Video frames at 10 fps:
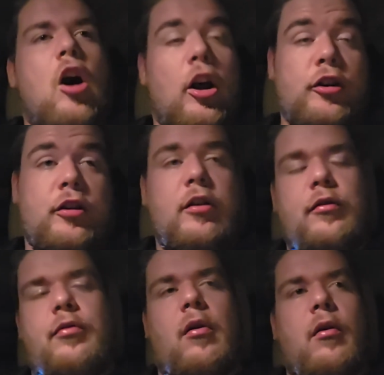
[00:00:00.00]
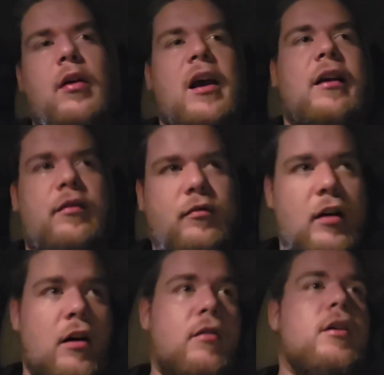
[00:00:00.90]
under control as
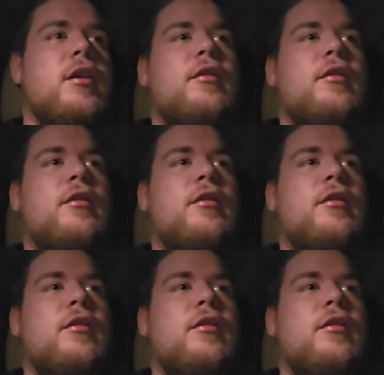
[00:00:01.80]
well.